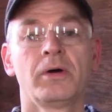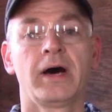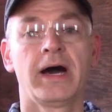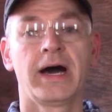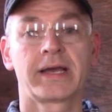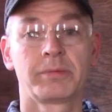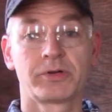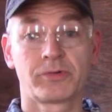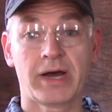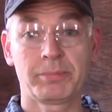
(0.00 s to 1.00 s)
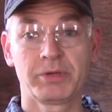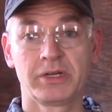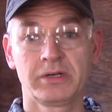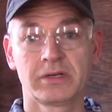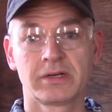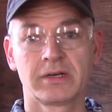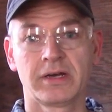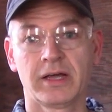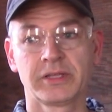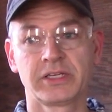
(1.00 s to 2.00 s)
I can put drop-in
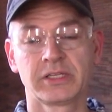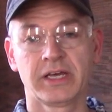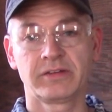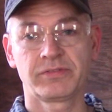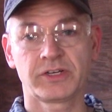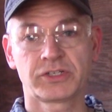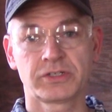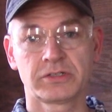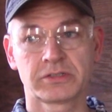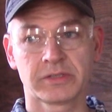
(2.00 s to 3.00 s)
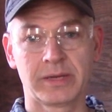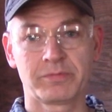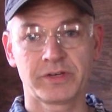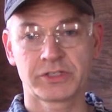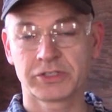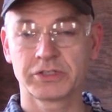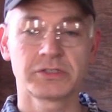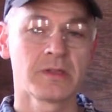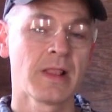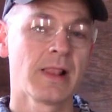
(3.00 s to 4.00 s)
LED light fixtures, lamp
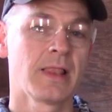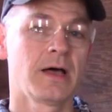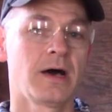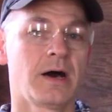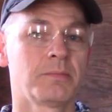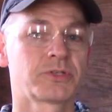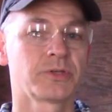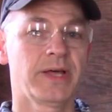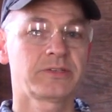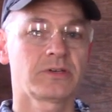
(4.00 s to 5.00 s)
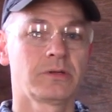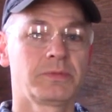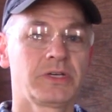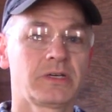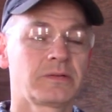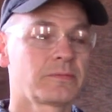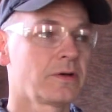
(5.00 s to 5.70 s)
fixtures. So that's going to be,